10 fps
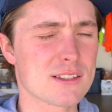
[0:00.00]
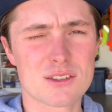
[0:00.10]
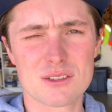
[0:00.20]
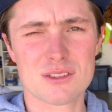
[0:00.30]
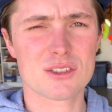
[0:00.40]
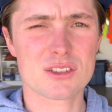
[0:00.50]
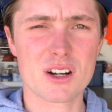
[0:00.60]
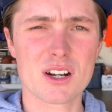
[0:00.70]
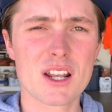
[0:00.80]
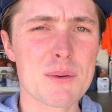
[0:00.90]
As soon as you
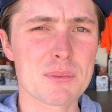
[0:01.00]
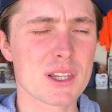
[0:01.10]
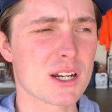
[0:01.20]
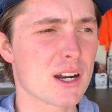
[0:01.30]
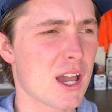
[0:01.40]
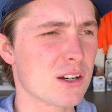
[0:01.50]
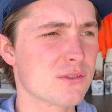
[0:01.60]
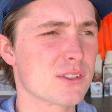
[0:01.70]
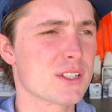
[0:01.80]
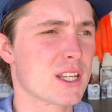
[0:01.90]
start it up and let it idle
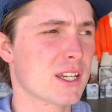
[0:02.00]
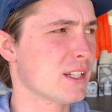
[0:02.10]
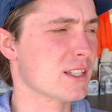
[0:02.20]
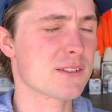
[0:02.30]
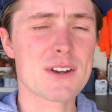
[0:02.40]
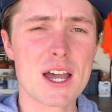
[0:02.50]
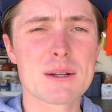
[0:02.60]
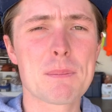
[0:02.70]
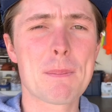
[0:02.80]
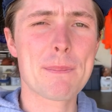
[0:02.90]
for a second, it's
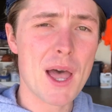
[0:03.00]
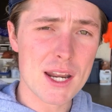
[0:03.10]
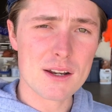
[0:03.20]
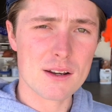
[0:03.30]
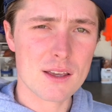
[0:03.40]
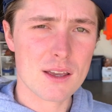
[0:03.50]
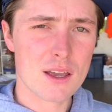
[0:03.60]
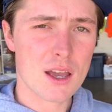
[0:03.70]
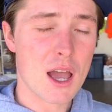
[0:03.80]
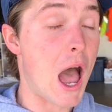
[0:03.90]
fine. But
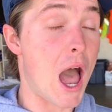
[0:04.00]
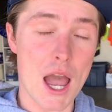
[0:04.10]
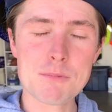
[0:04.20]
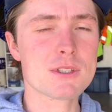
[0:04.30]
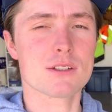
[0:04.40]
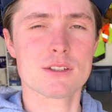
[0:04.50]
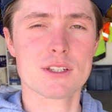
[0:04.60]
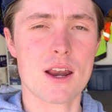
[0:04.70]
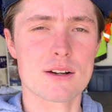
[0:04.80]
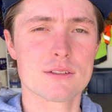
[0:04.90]
I'm still
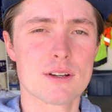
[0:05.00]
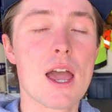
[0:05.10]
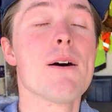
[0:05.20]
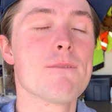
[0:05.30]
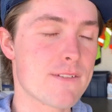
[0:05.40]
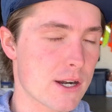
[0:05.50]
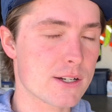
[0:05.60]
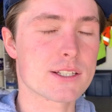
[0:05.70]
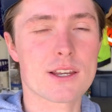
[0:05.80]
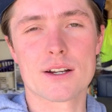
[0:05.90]
scared,
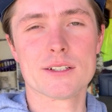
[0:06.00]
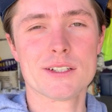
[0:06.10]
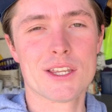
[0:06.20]
very scared.